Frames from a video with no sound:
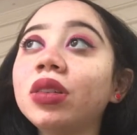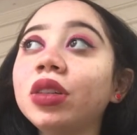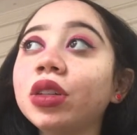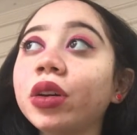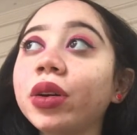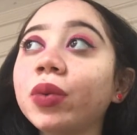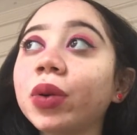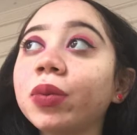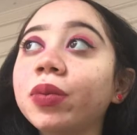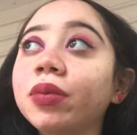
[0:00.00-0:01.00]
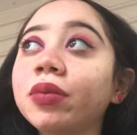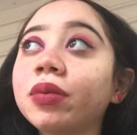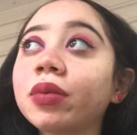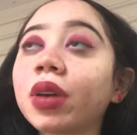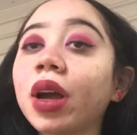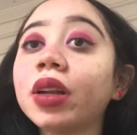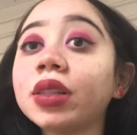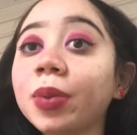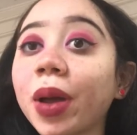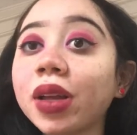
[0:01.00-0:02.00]
You know, and we're kind of
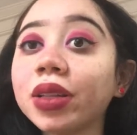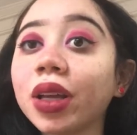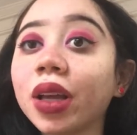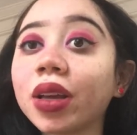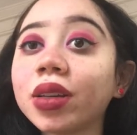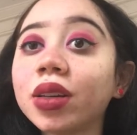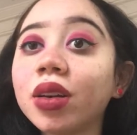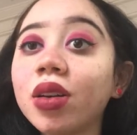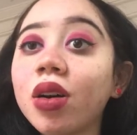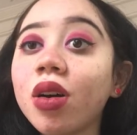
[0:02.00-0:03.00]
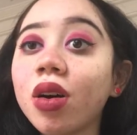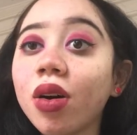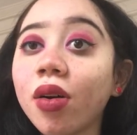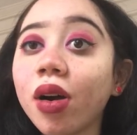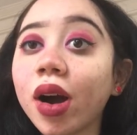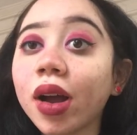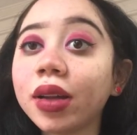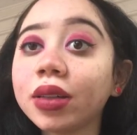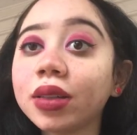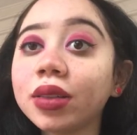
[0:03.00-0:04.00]
depending
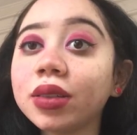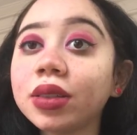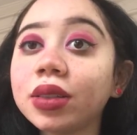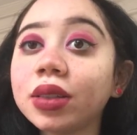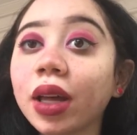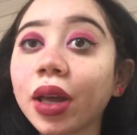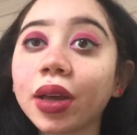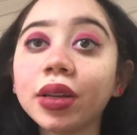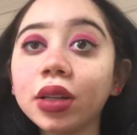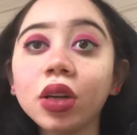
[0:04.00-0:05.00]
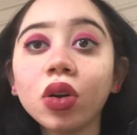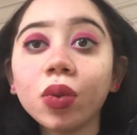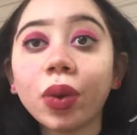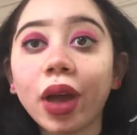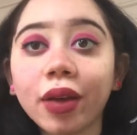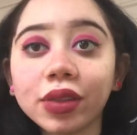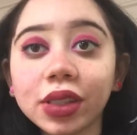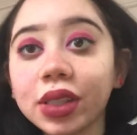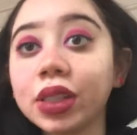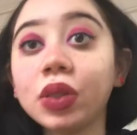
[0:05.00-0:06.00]
on, like, we have to
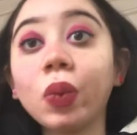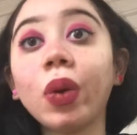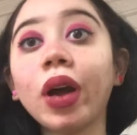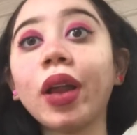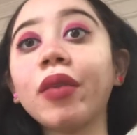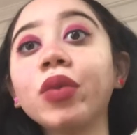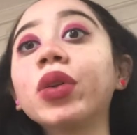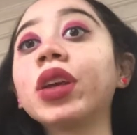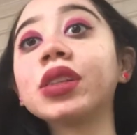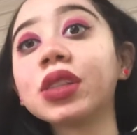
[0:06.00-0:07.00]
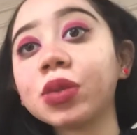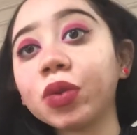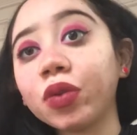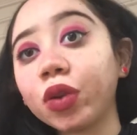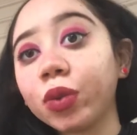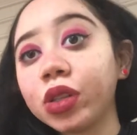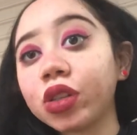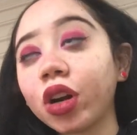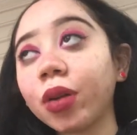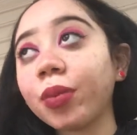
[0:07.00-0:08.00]
see what everyone gets us before we
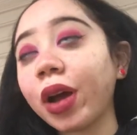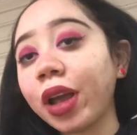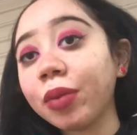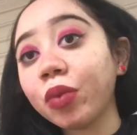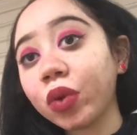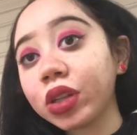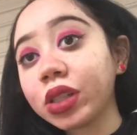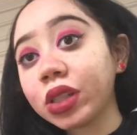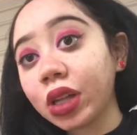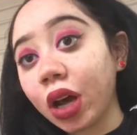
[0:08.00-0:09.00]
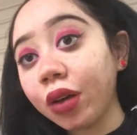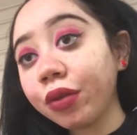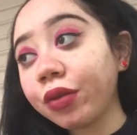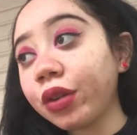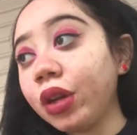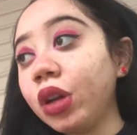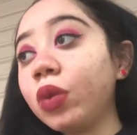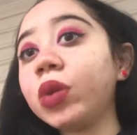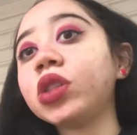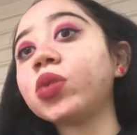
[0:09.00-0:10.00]
start buying more stuff,
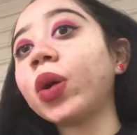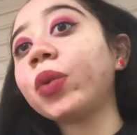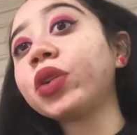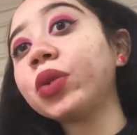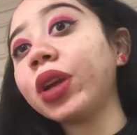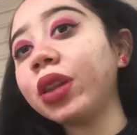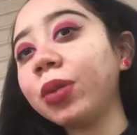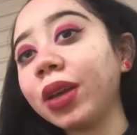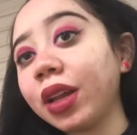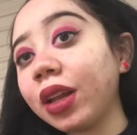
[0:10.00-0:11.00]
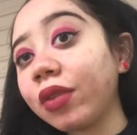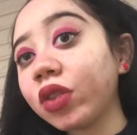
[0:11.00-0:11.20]
which is what we're doing in the beginning of